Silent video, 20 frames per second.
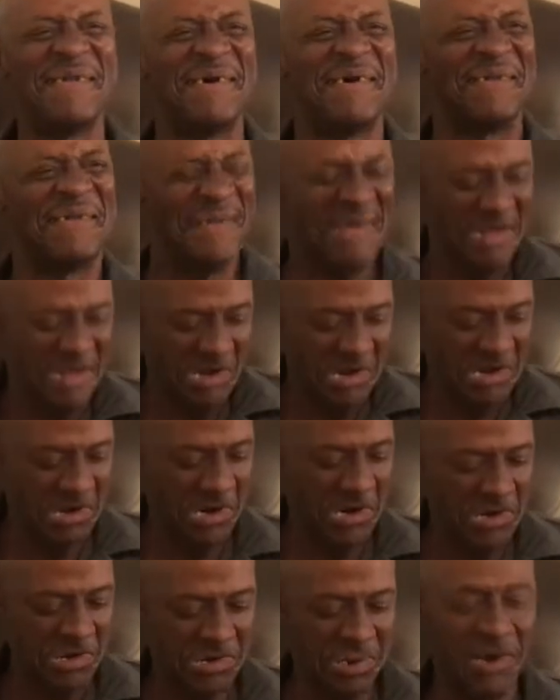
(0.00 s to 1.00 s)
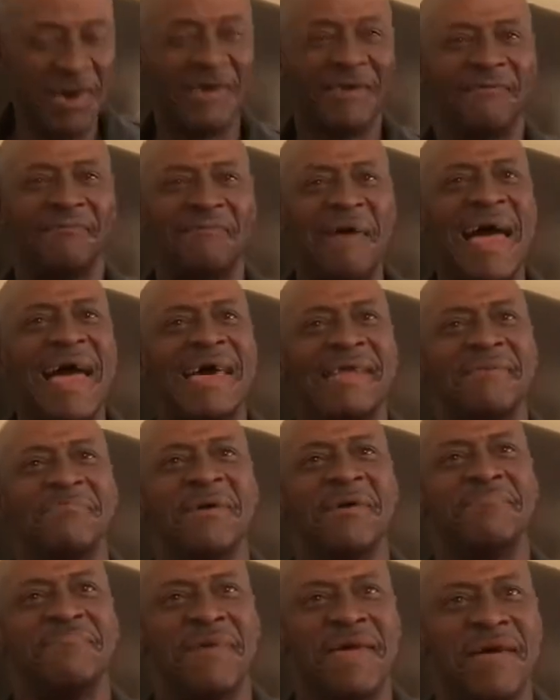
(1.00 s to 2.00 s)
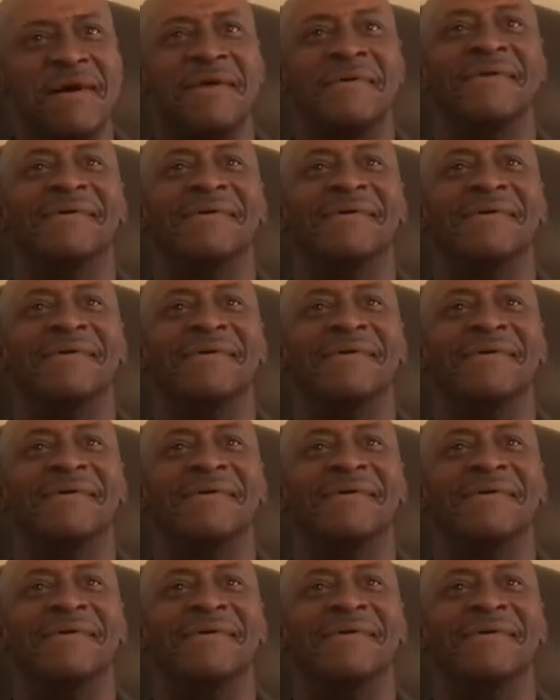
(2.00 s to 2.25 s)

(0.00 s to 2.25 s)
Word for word: it crunch vitamin beer.